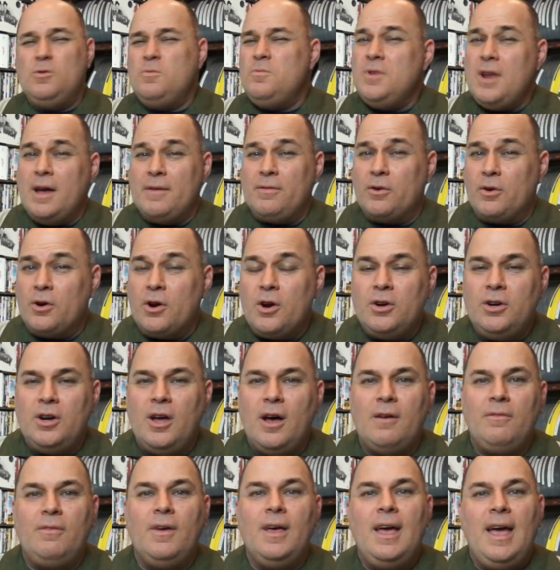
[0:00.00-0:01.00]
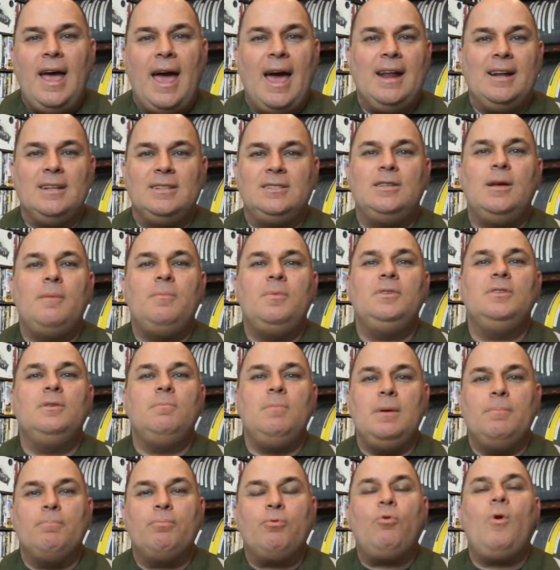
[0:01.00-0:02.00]
you've never heard of, and it's something to
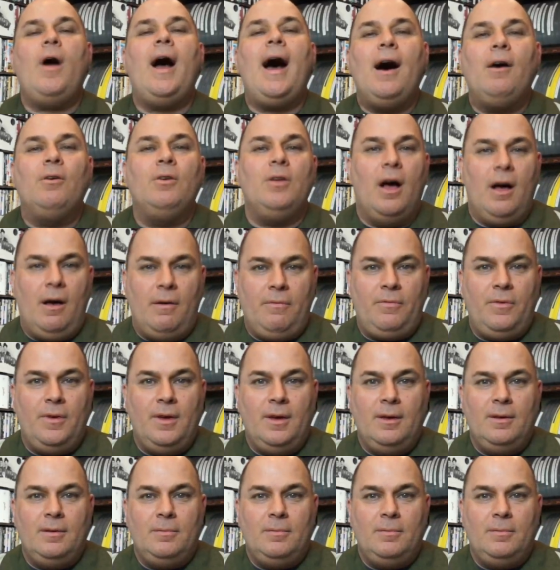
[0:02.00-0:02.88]
be proud of